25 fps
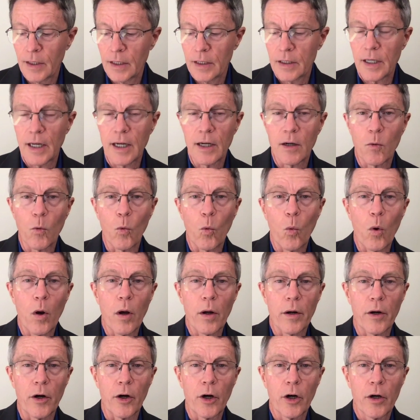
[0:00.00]
take
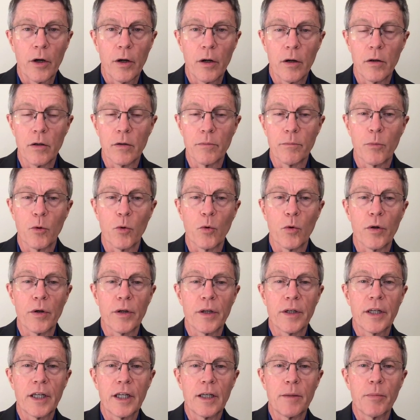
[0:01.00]
water on board
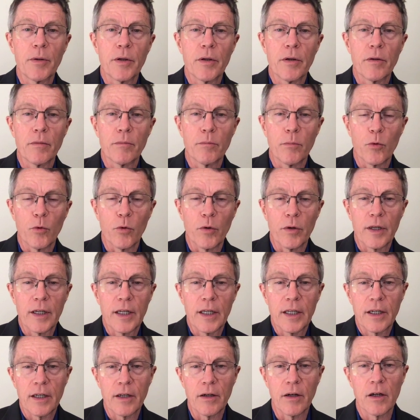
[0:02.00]
and keep it on board.
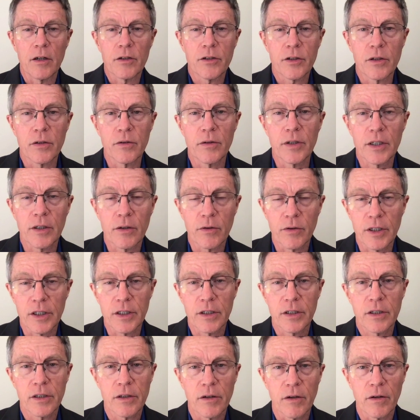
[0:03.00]
It can also
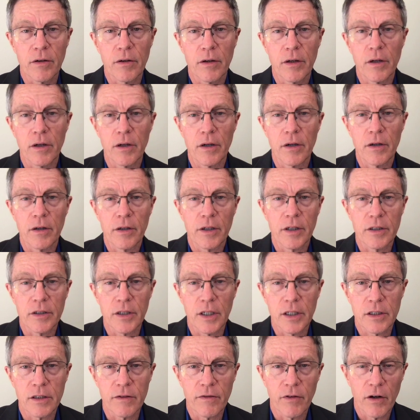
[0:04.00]
increase uh,
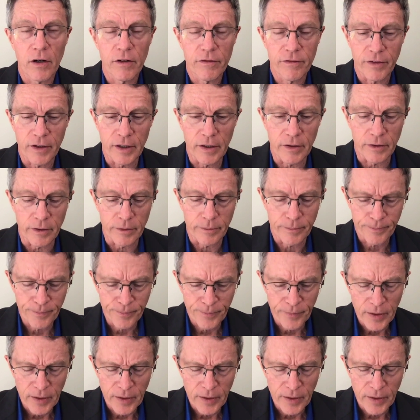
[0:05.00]
congestive heart failure.